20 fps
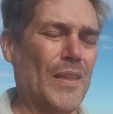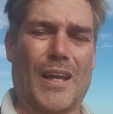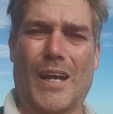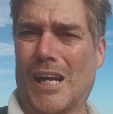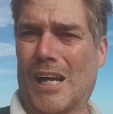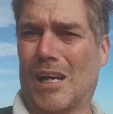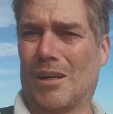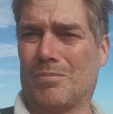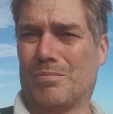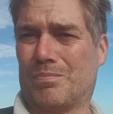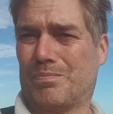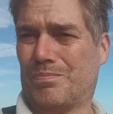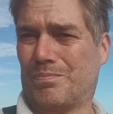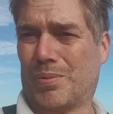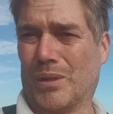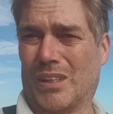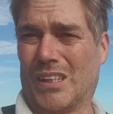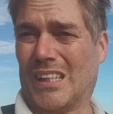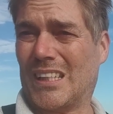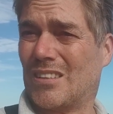
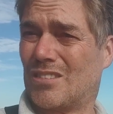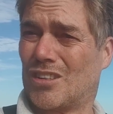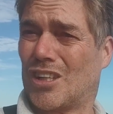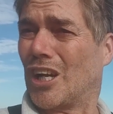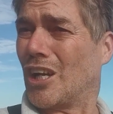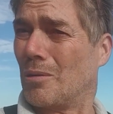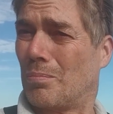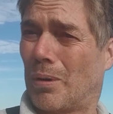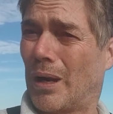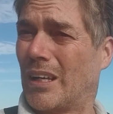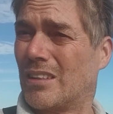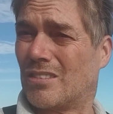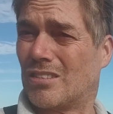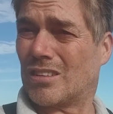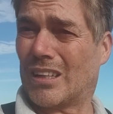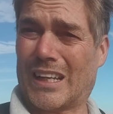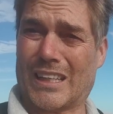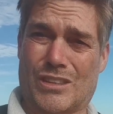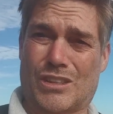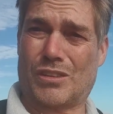but these are the only
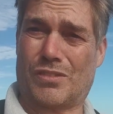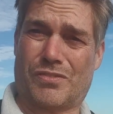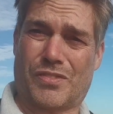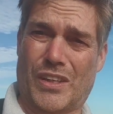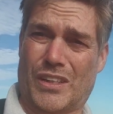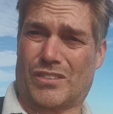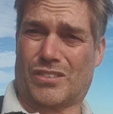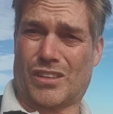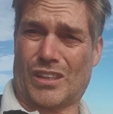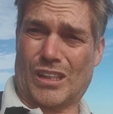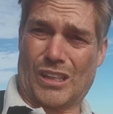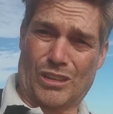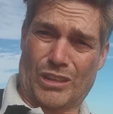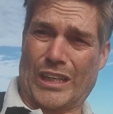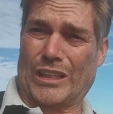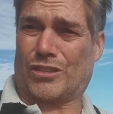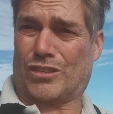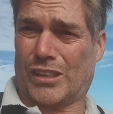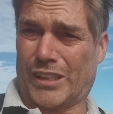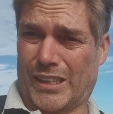places I actually fish that are
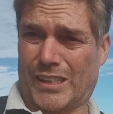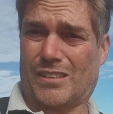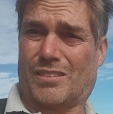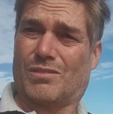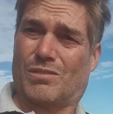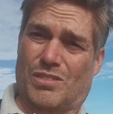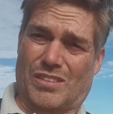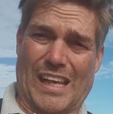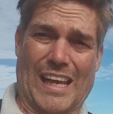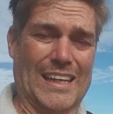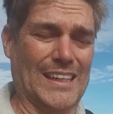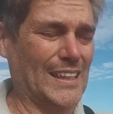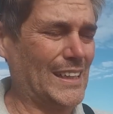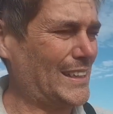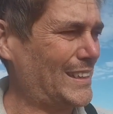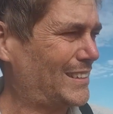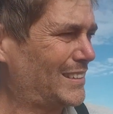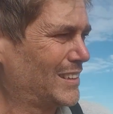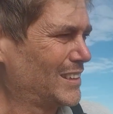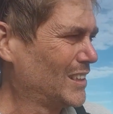actually
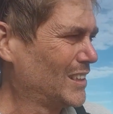sandy.